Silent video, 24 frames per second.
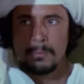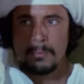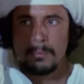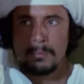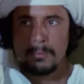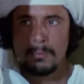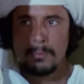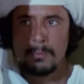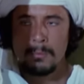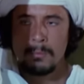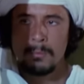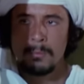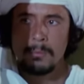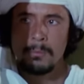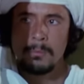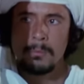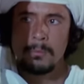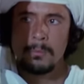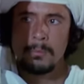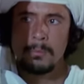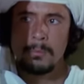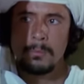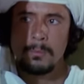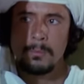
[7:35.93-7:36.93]

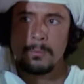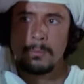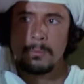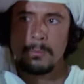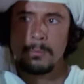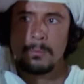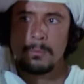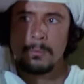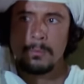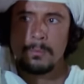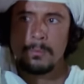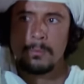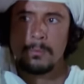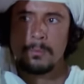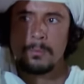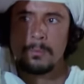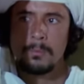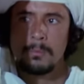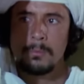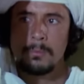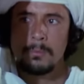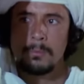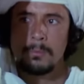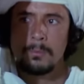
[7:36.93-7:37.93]

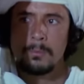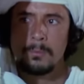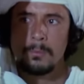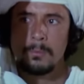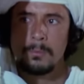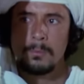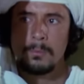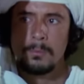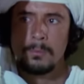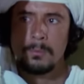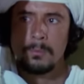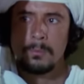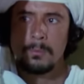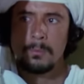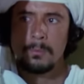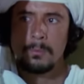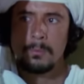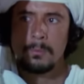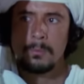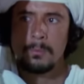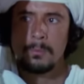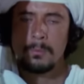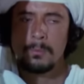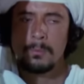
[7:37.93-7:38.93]

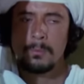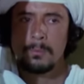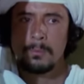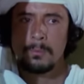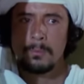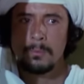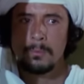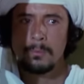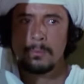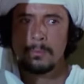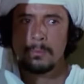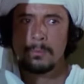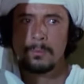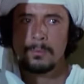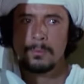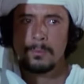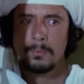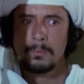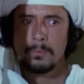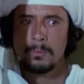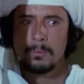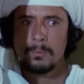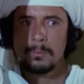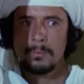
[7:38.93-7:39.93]

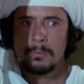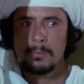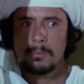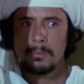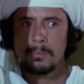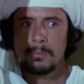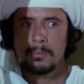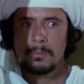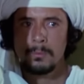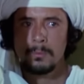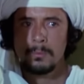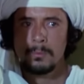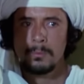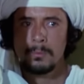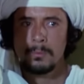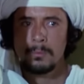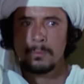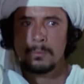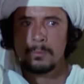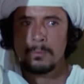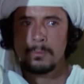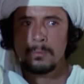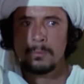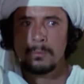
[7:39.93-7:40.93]

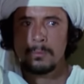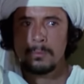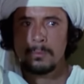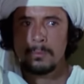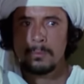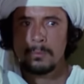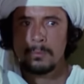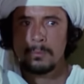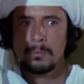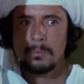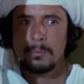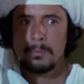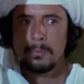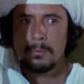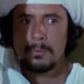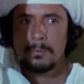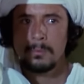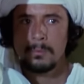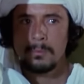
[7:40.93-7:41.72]
(silent)